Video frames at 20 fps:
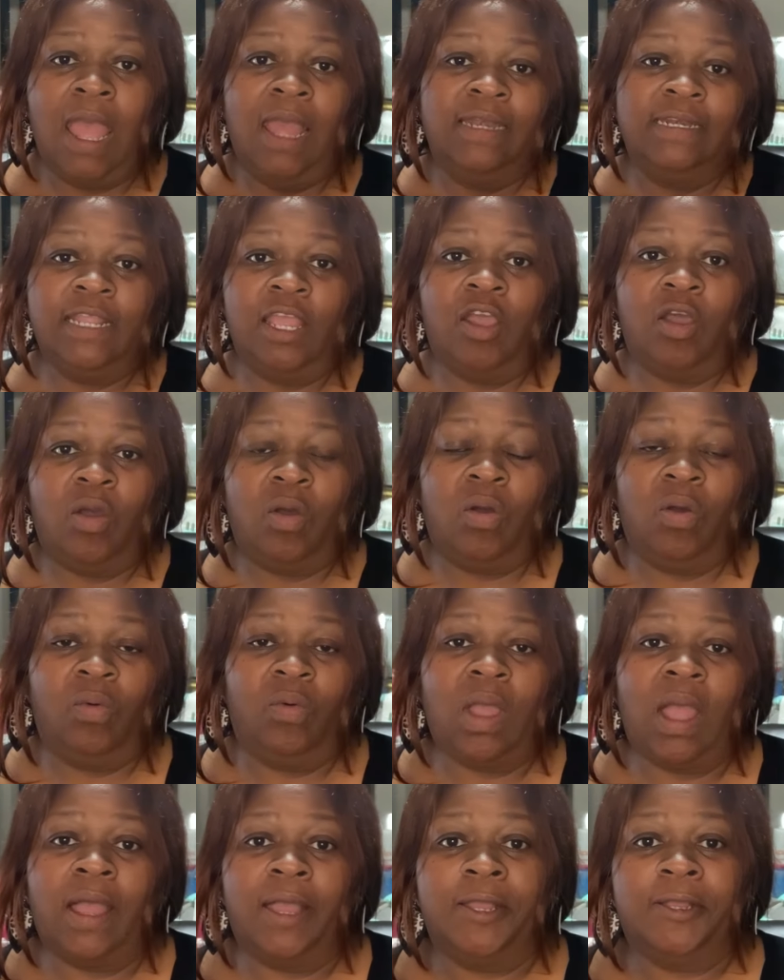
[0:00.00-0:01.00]
Now,
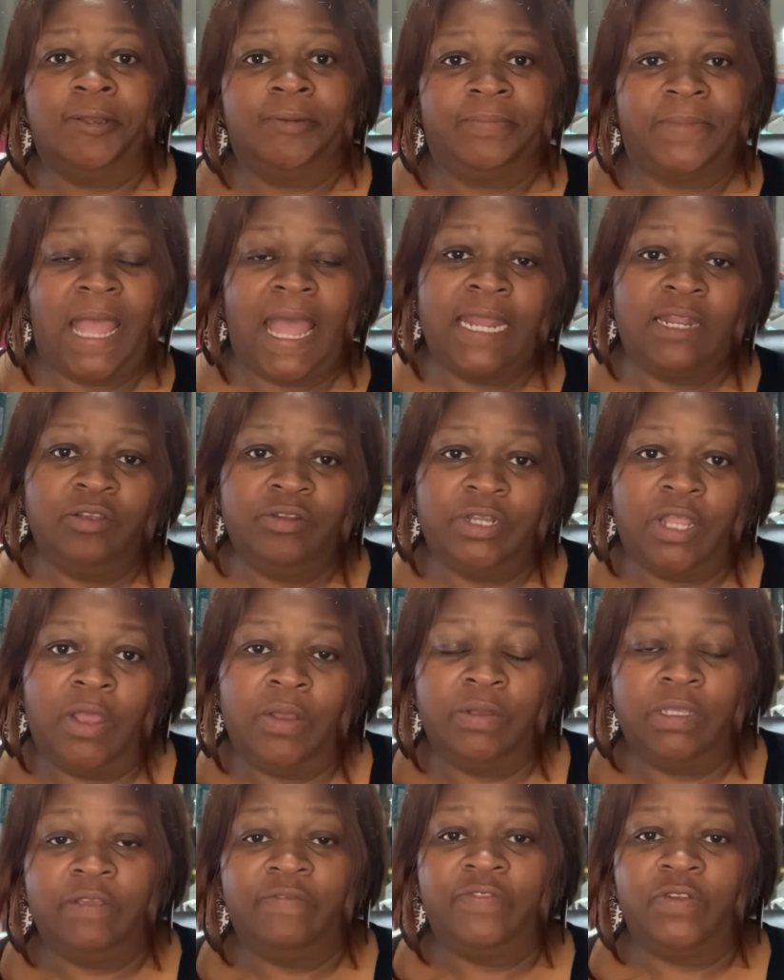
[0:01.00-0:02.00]
I don't
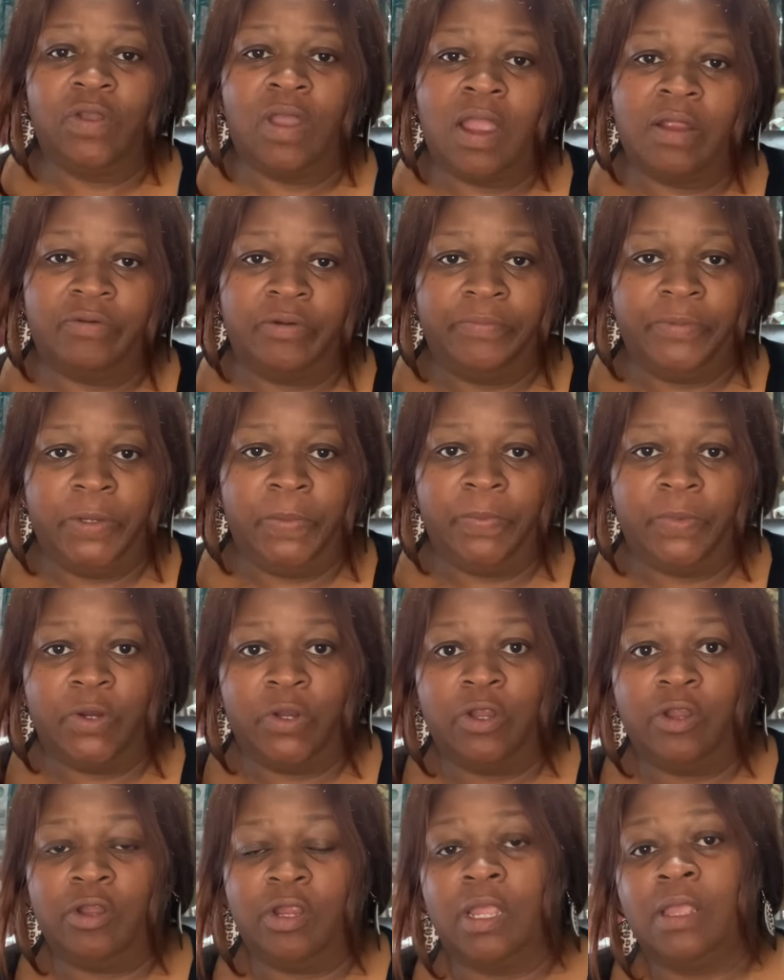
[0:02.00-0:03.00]
know if you all
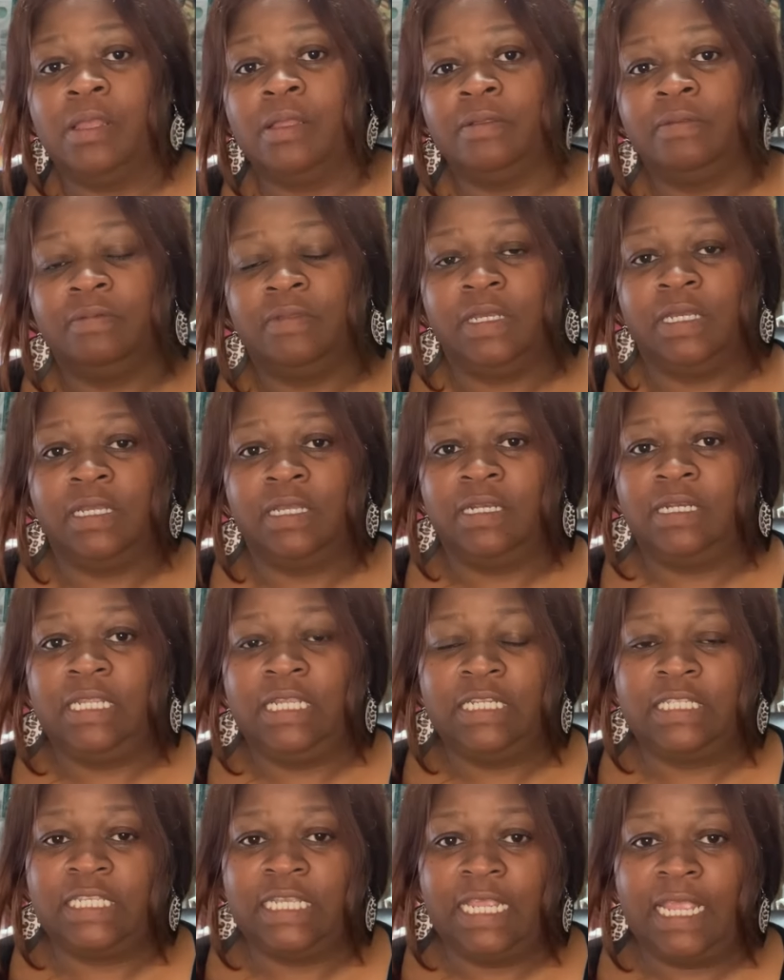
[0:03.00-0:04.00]
remember the
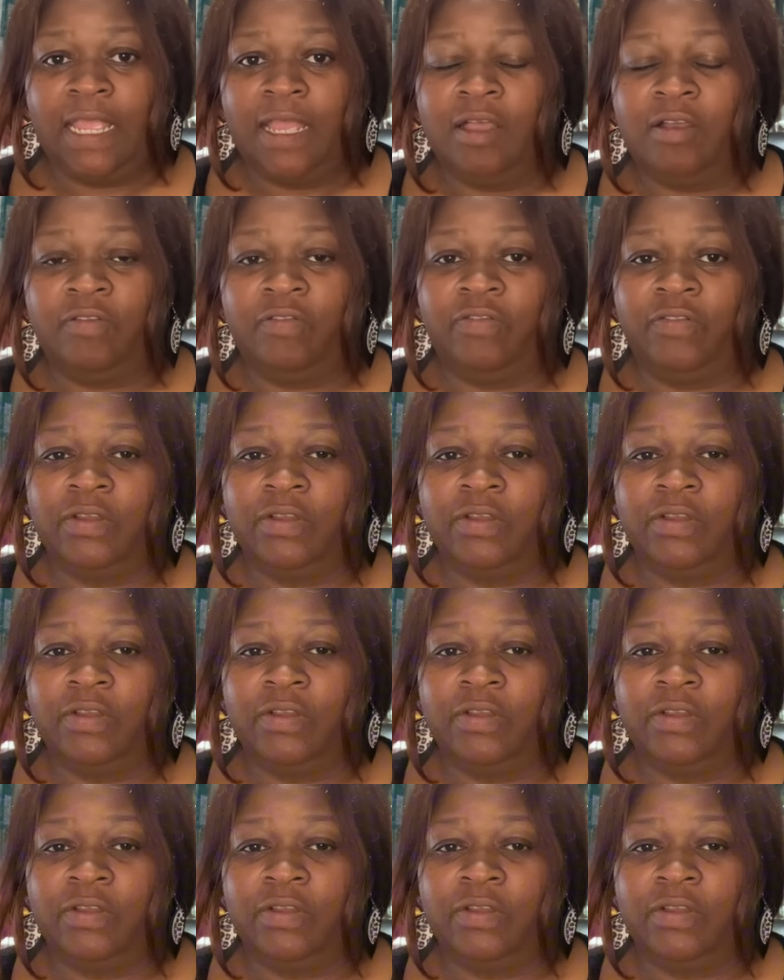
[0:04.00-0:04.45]
DTF